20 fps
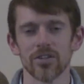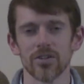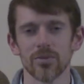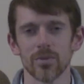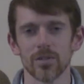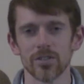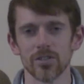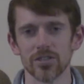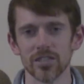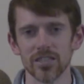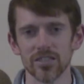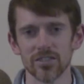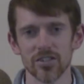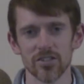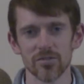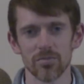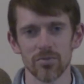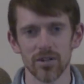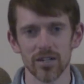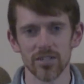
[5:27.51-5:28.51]
which
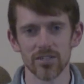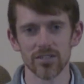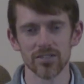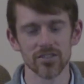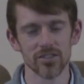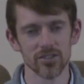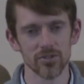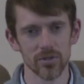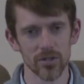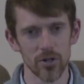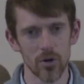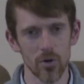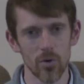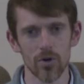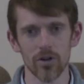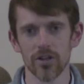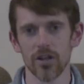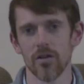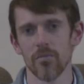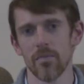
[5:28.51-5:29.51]
Jesus preaches and is
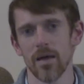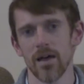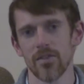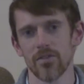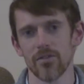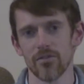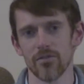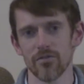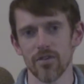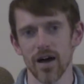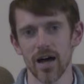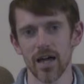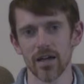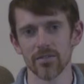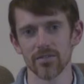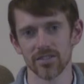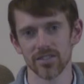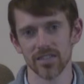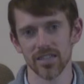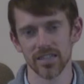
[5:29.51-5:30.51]
recorded in Matthew 5,
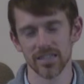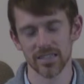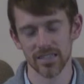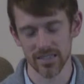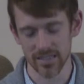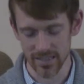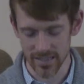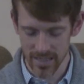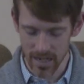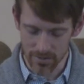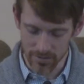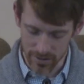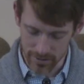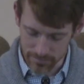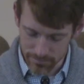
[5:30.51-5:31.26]
6, and 7.